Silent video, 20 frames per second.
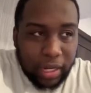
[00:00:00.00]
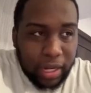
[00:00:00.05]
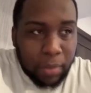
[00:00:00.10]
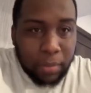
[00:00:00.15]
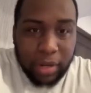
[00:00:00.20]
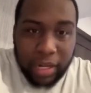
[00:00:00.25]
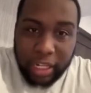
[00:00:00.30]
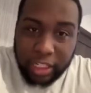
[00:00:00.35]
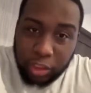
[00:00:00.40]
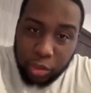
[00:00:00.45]
and I'm
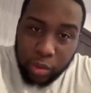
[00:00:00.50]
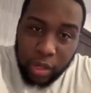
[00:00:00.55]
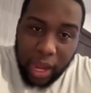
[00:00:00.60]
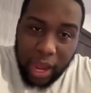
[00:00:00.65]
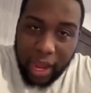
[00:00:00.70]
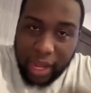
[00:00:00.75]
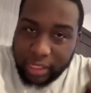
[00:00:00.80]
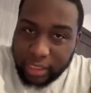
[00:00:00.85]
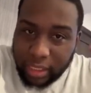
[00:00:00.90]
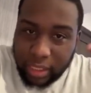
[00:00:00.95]
going to let you
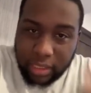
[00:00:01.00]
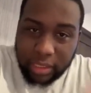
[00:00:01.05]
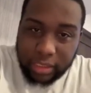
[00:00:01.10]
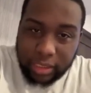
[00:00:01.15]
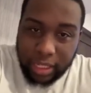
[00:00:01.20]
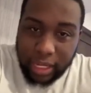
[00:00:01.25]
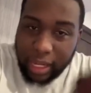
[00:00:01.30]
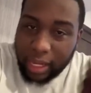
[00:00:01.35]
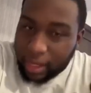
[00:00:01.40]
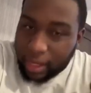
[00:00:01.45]
guys
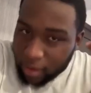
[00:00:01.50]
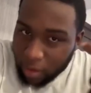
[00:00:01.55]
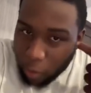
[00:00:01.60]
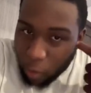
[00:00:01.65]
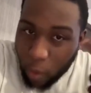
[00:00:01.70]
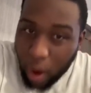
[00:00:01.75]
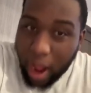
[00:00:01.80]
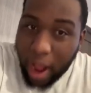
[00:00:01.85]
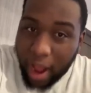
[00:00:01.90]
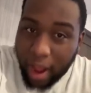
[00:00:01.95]
understand
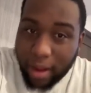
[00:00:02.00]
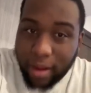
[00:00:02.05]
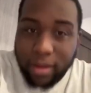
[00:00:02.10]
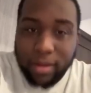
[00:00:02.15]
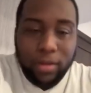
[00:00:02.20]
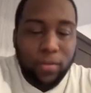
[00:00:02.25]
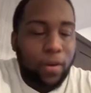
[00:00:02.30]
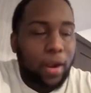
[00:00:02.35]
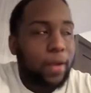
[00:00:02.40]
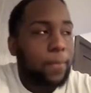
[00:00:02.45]
why,
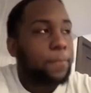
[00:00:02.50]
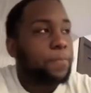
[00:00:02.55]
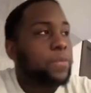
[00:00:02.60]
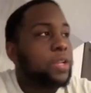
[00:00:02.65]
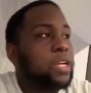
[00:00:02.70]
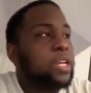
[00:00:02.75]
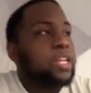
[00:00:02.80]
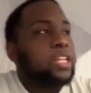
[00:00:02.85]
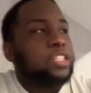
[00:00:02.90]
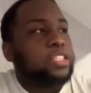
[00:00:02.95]
right?
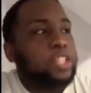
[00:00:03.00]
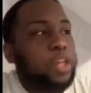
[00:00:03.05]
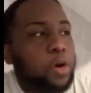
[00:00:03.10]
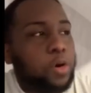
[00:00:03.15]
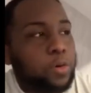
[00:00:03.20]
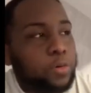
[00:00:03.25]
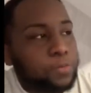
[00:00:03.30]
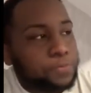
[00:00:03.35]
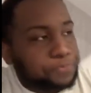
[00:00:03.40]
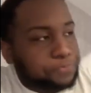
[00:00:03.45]

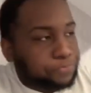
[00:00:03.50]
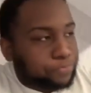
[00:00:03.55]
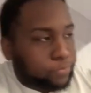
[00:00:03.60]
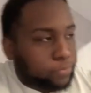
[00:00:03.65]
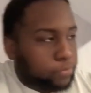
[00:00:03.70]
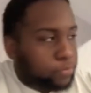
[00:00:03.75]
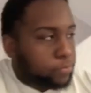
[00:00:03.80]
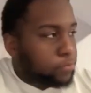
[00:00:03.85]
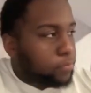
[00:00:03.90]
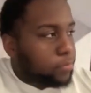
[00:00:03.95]
So
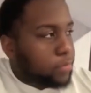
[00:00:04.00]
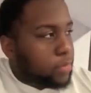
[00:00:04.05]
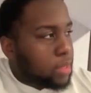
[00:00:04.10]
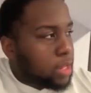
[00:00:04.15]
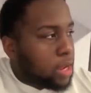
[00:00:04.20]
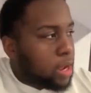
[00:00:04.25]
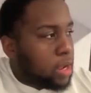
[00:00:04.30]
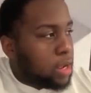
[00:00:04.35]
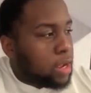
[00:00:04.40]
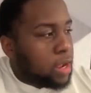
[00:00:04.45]

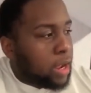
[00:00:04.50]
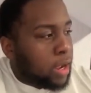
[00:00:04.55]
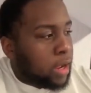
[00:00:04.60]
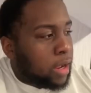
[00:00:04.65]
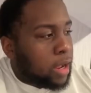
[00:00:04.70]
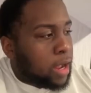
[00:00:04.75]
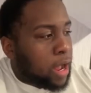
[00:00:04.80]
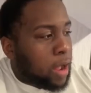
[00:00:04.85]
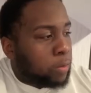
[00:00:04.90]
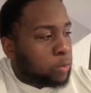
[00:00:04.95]

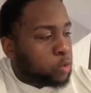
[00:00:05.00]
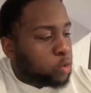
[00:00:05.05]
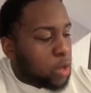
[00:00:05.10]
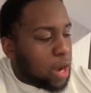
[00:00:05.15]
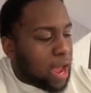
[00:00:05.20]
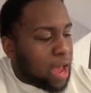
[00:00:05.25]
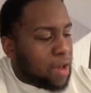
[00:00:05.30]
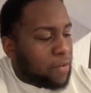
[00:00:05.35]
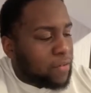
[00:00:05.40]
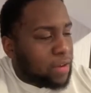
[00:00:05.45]
I'm
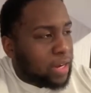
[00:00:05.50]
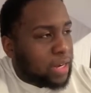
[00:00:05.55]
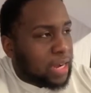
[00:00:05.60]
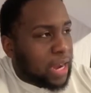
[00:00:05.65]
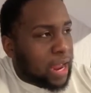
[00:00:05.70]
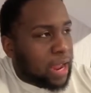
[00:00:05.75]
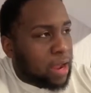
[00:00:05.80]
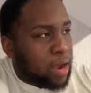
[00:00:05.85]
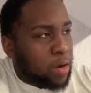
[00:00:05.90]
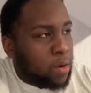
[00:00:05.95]
driving
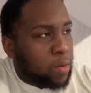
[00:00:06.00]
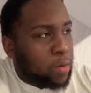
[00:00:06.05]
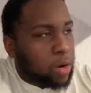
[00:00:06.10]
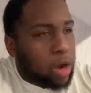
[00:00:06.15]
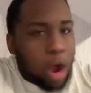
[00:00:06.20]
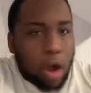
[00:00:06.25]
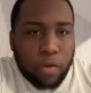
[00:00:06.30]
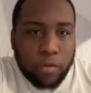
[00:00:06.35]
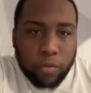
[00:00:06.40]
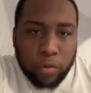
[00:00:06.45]
down
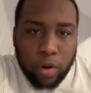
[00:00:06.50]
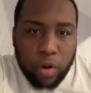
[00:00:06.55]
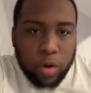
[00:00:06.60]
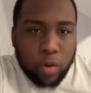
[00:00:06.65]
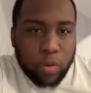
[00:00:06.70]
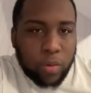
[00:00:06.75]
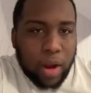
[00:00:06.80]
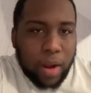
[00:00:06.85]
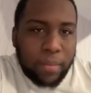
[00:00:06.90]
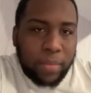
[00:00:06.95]
Gulf
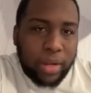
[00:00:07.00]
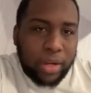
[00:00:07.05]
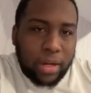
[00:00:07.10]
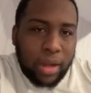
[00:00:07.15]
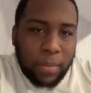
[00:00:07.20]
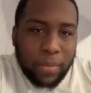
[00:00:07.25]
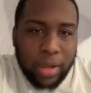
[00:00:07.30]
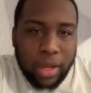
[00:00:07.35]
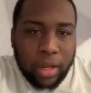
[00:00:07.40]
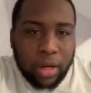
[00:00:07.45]
Road, right?
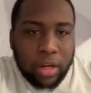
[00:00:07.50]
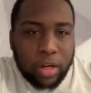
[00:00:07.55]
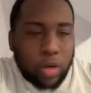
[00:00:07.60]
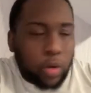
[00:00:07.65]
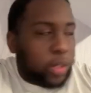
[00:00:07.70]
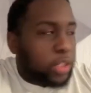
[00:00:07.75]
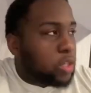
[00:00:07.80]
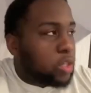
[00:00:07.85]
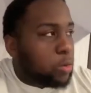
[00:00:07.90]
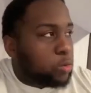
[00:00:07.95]
I'm in
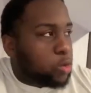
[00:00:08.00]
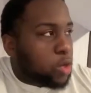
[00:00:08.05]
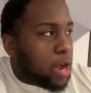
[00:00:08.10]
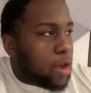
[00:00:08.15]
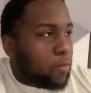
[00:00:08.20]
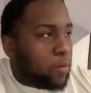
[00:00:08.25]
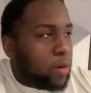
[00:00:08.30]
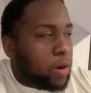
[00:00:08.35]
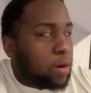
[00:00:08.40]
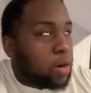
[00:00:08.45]
Illinois, so I'm
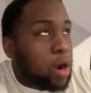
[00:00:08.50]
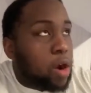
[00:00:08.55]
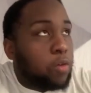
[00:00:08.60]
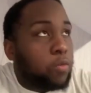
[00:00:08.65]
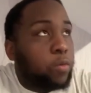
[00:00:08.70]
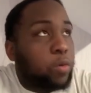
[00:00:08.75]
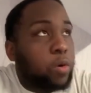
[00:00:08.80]
driving around Gulf